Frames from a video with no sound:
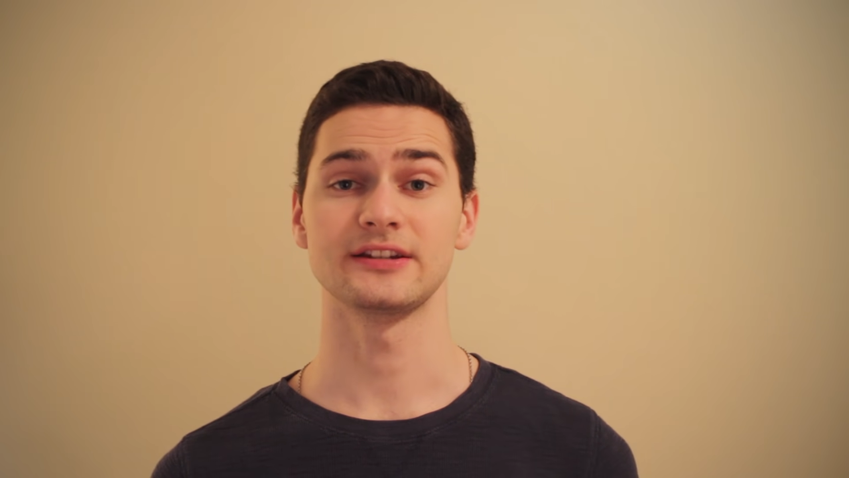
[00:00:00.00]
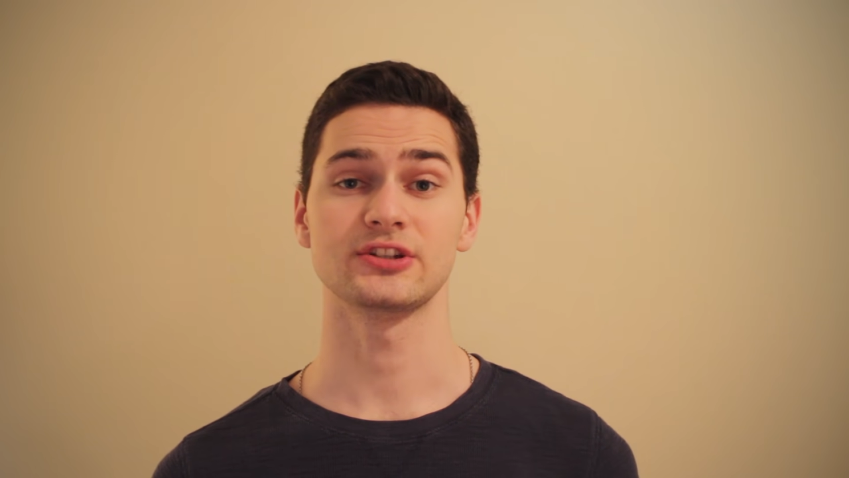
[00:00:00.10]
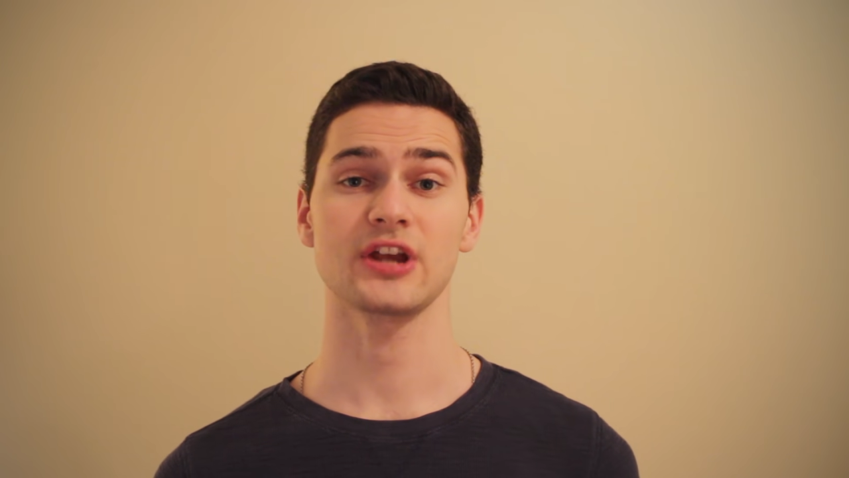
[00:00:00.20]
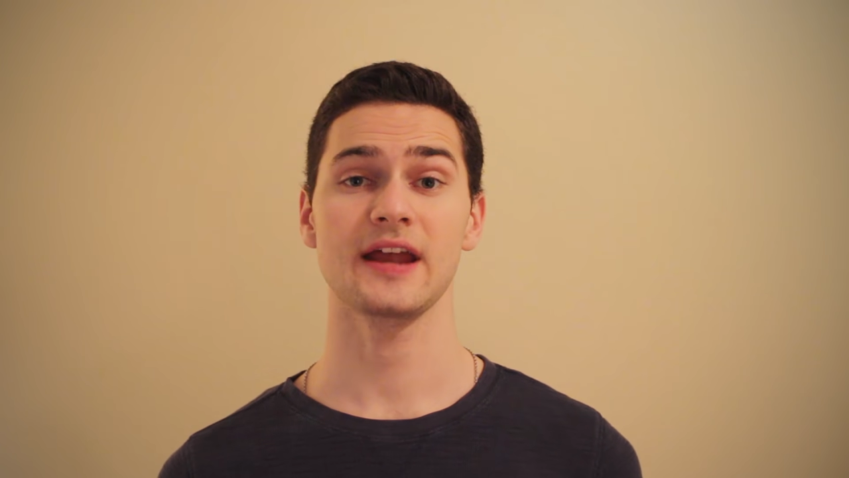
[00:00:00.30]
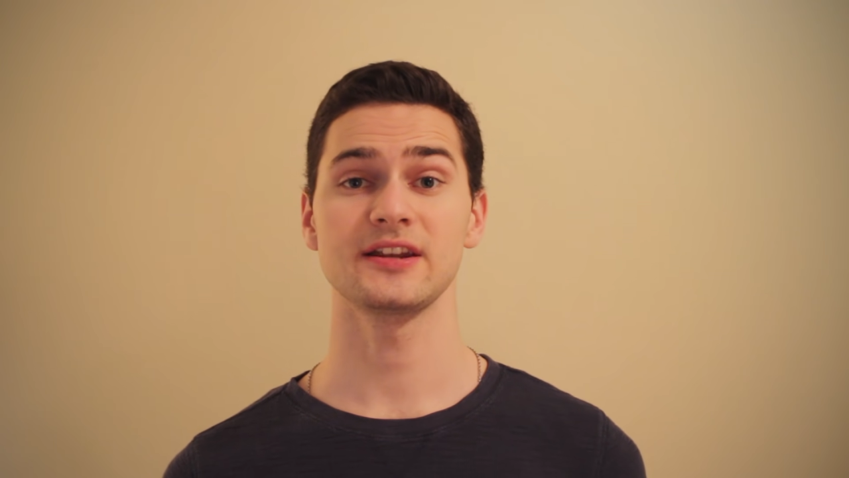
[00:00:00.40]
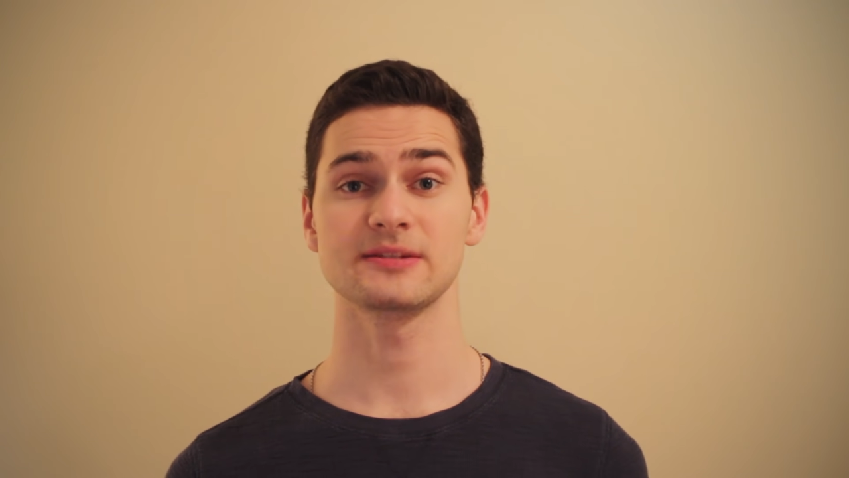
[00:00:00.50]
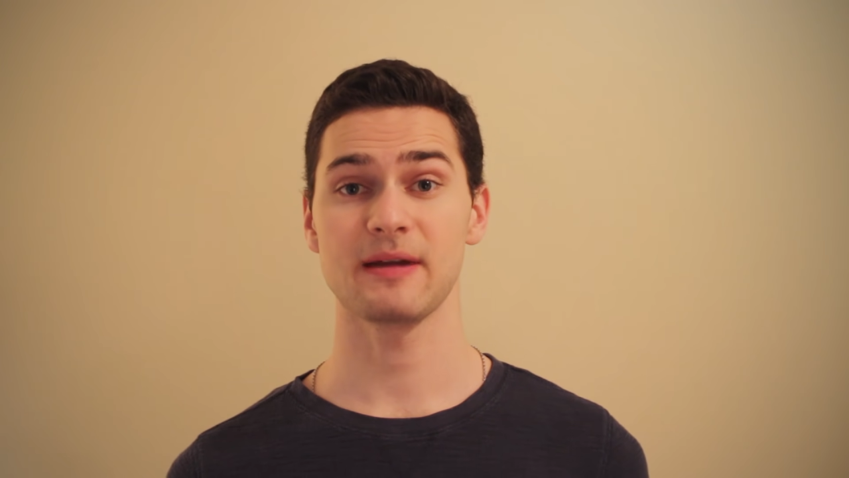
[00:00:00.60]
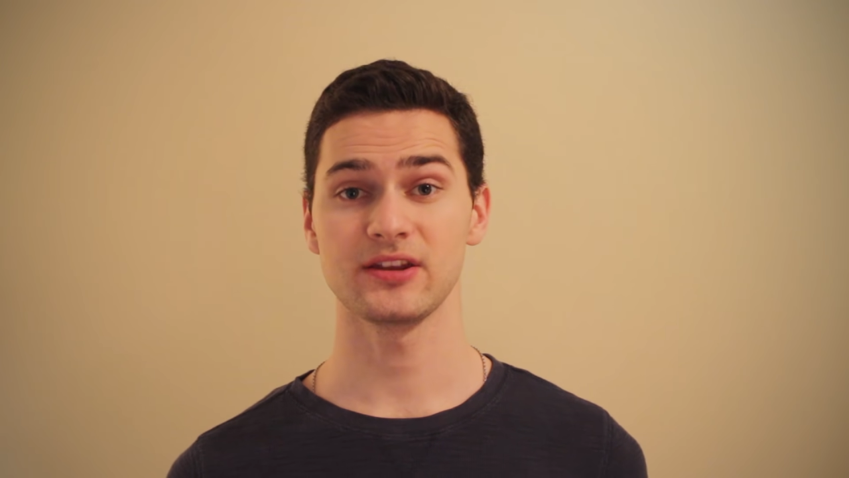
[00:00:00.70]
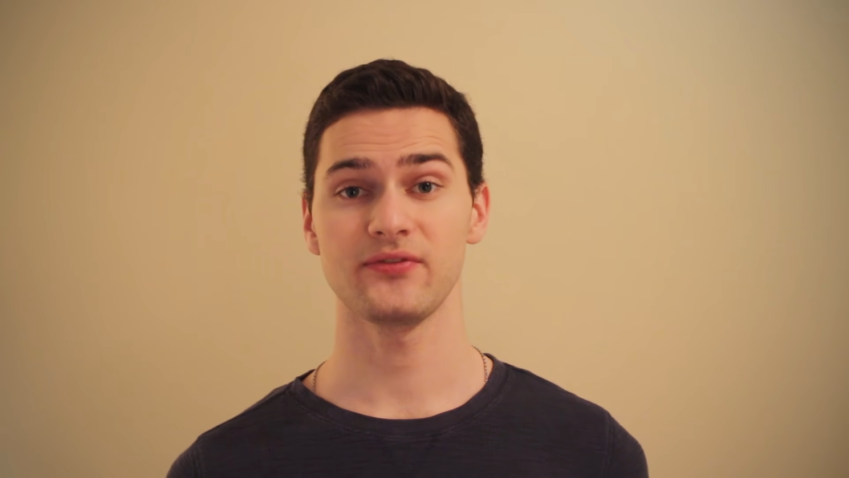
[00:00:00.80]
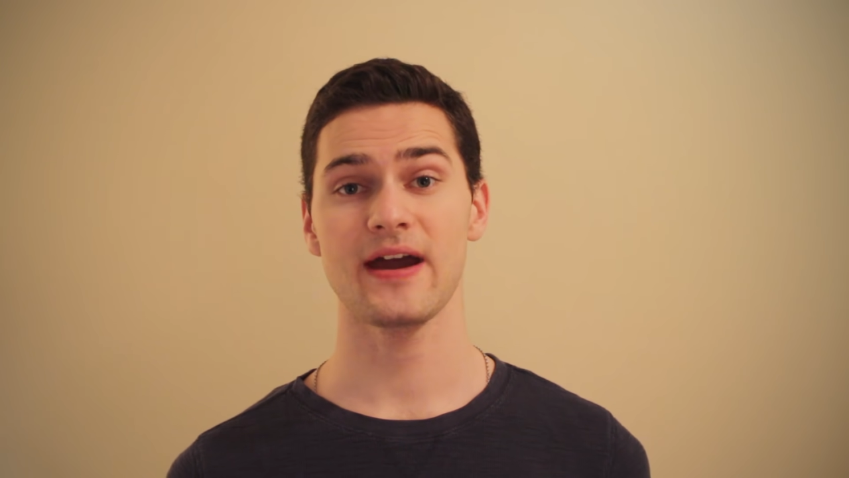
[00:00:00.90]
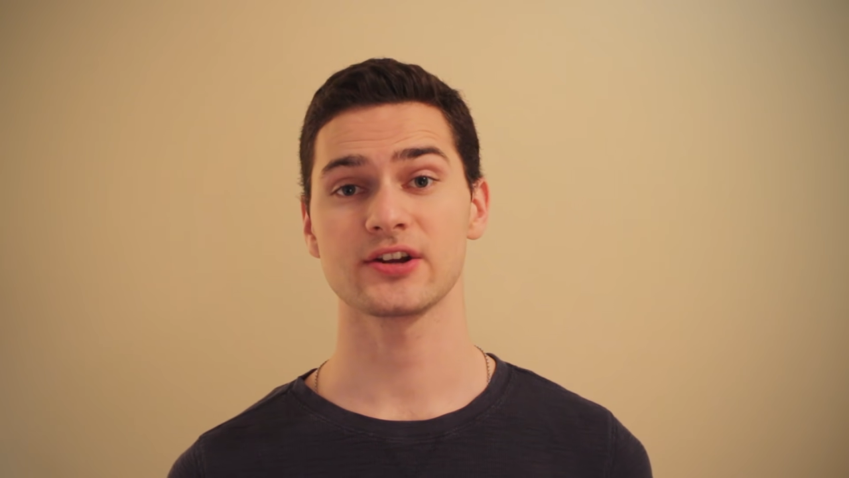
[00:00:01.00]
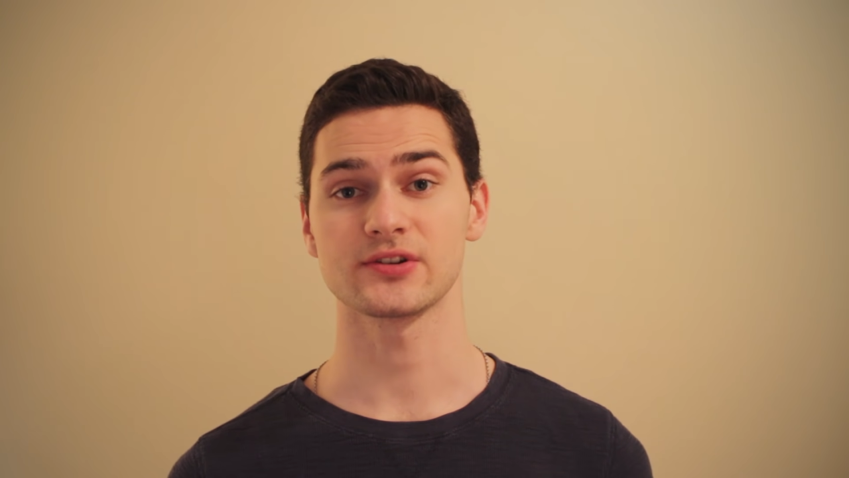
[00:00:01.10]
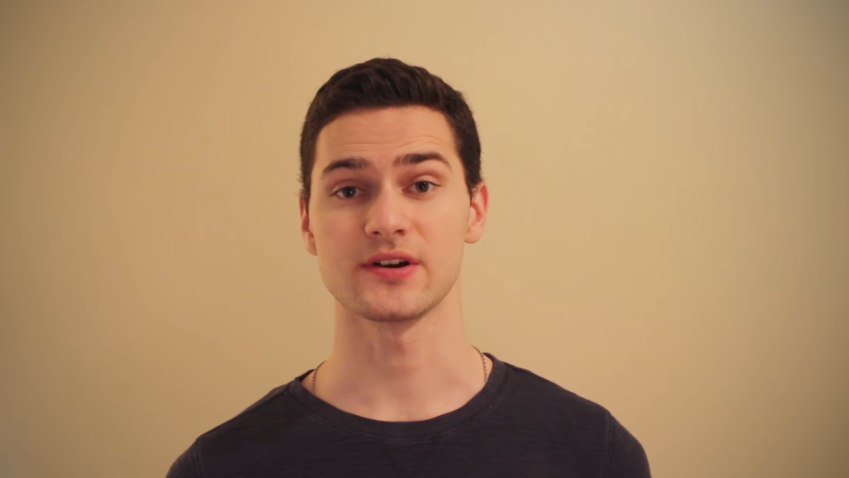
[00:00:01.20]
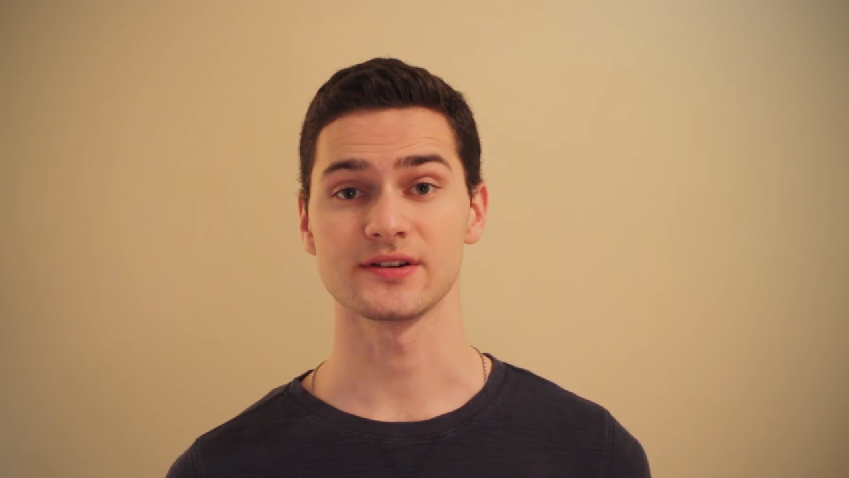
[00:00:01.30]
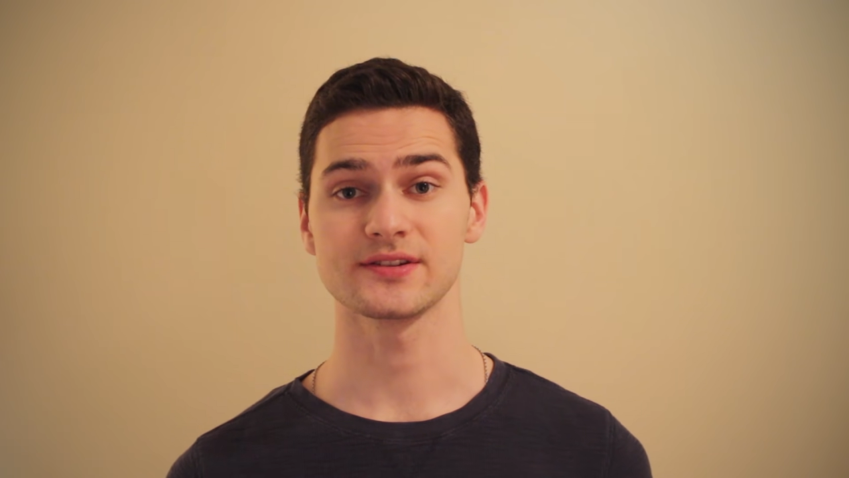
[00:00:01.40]
Chinese
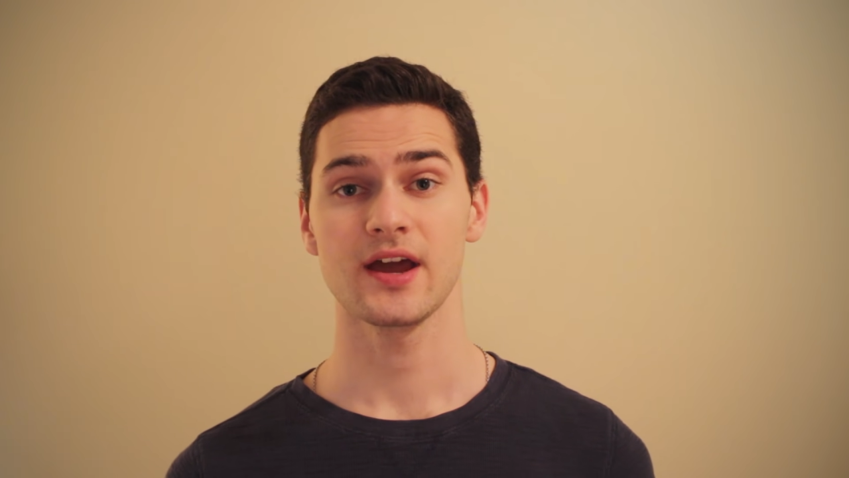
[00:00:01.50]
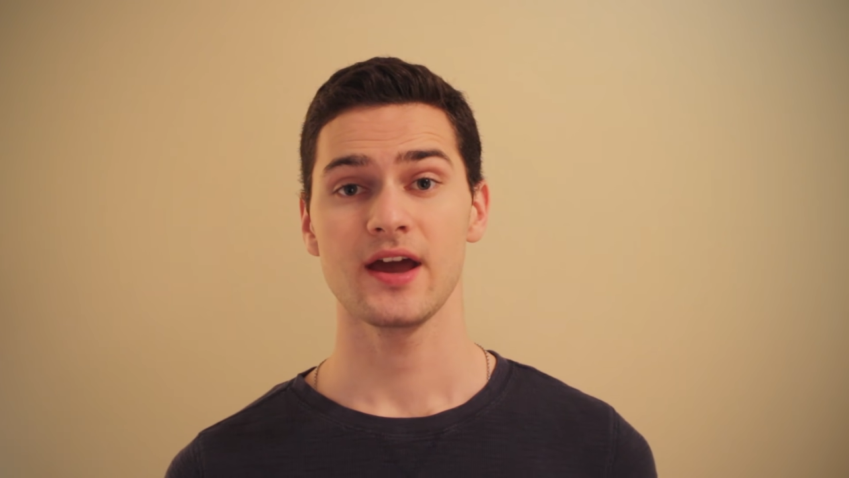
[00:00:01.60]
manufacturers,